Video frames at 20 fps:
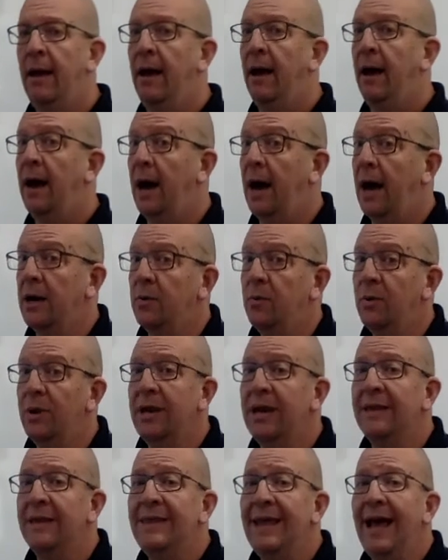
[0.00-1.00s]
How do we
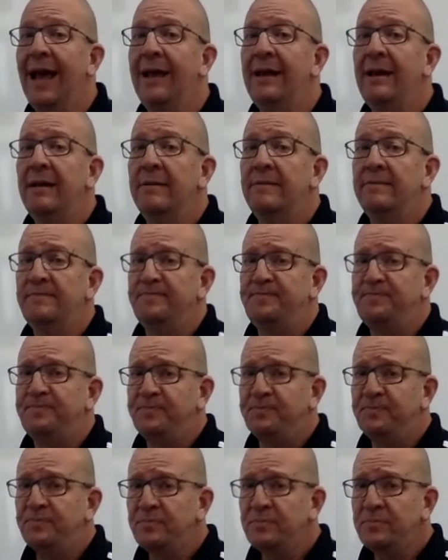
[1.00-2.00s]
get that?
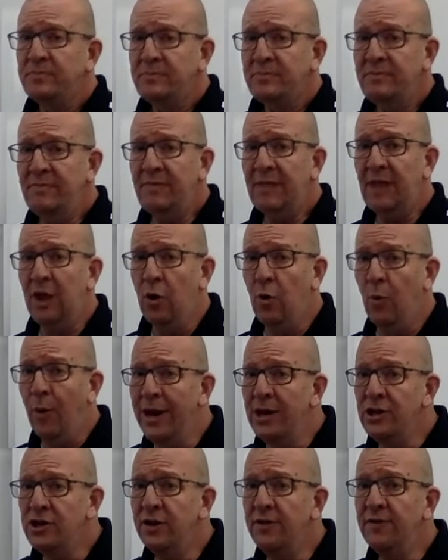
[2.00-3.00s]

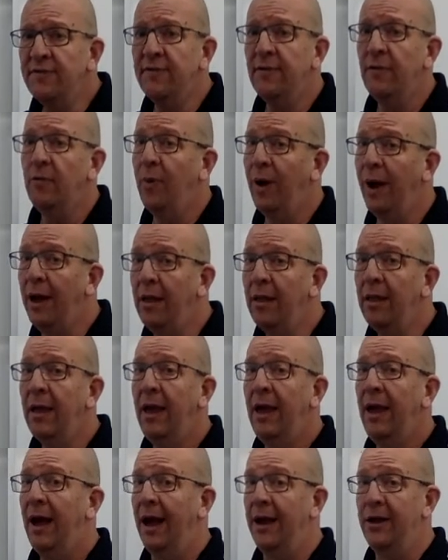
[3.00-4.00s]
Equations?
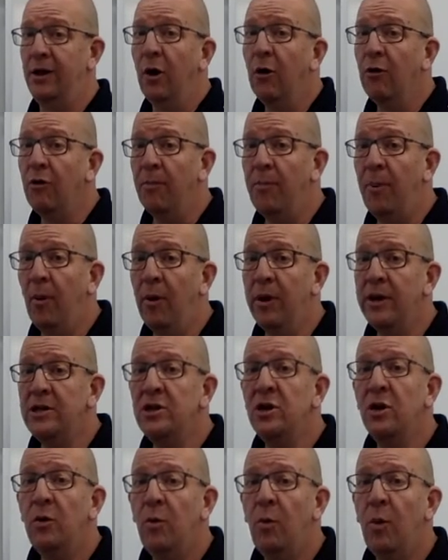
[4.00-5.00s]
Well, I know the point,
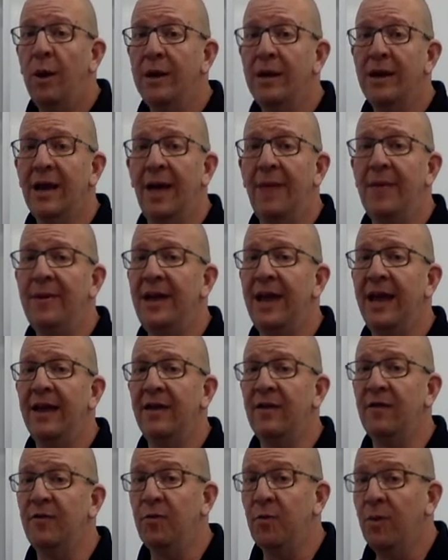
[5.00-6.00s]
1 comma
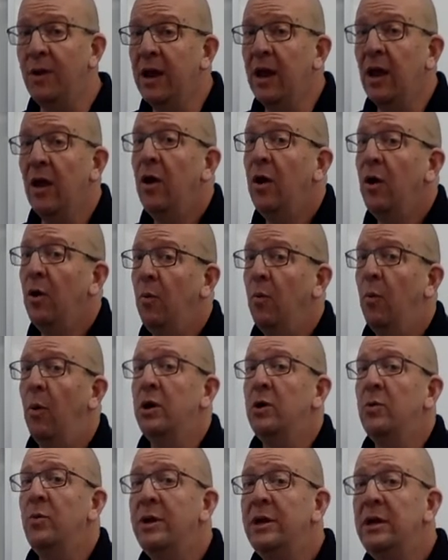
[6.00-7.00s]
negative 3. What
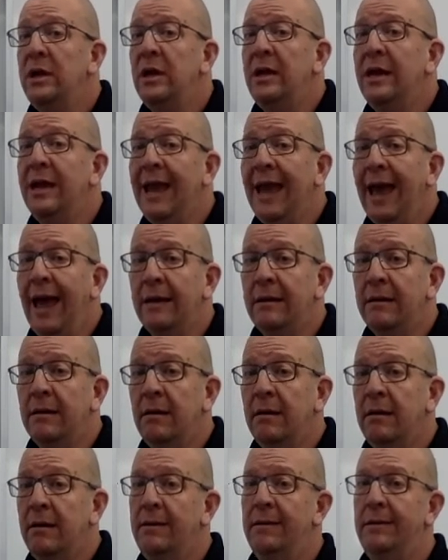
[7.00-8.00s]
do we need to get?
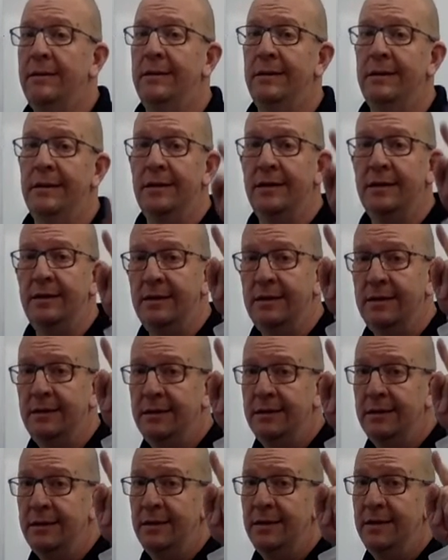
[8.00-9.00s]

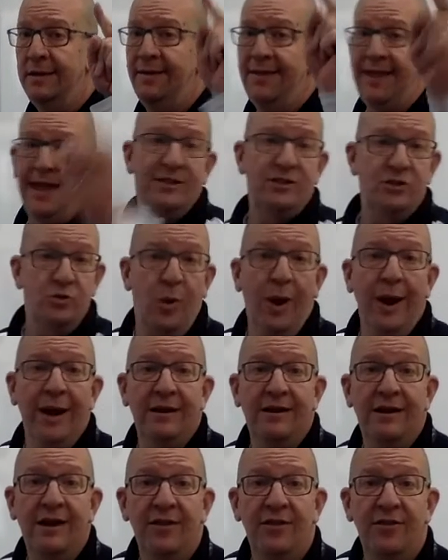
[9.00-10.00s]
That's right,
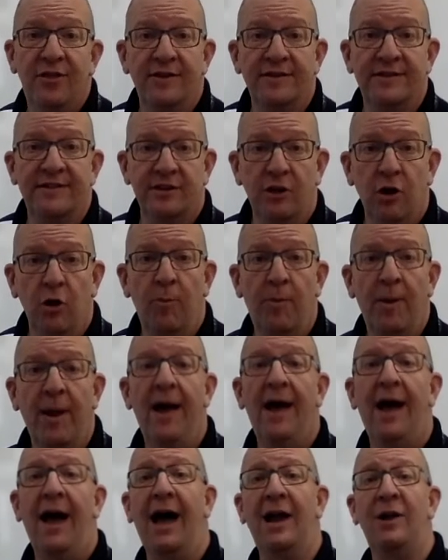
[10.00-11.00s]
the slope.
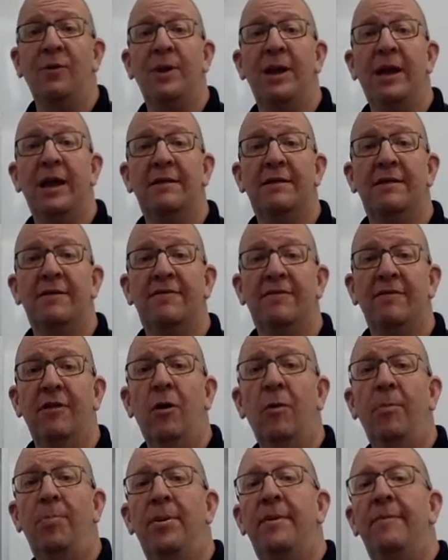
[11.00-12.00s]
How do we get the
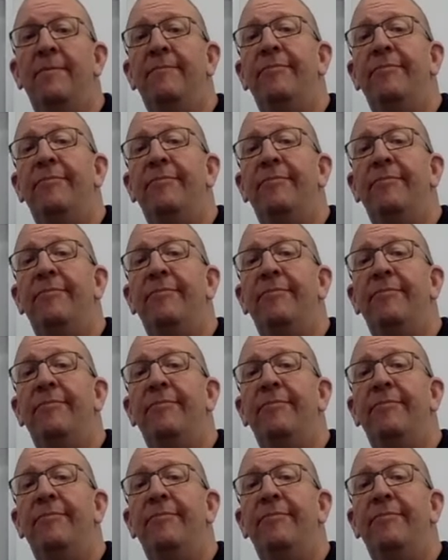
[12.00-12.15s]
slope?